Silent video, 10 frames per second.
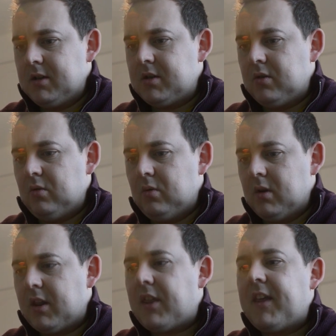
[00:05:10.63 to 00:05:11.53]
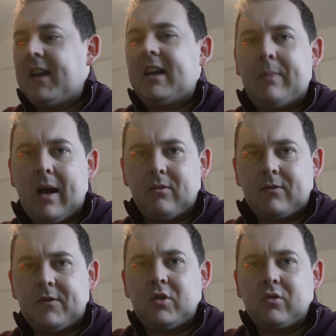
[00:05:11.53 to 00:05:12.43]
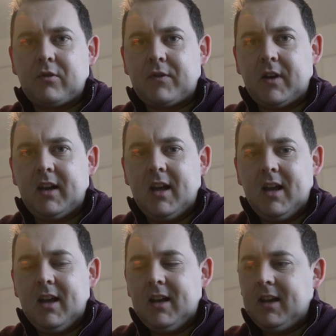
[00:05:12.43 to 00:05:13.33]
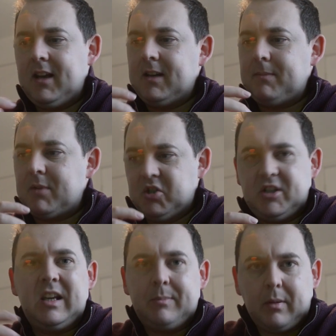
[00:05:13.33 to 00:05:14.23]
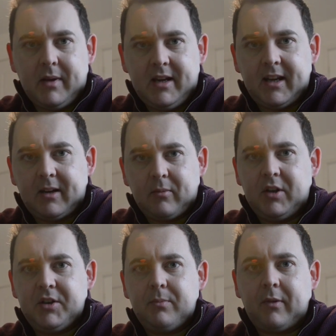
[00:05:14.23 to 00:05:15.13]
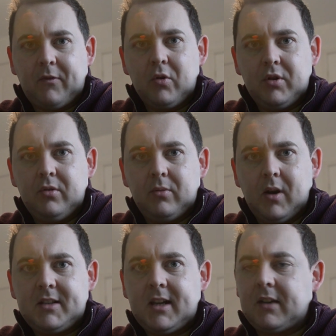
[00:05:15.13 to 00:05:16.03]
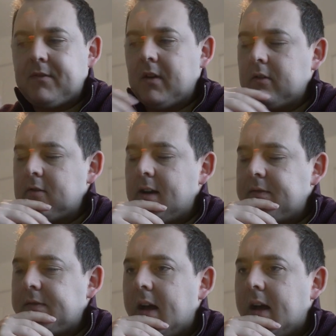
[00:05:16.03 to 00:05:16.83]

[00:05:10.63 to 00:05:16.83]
to think about photography in a much deeper meaning before you take a photograph.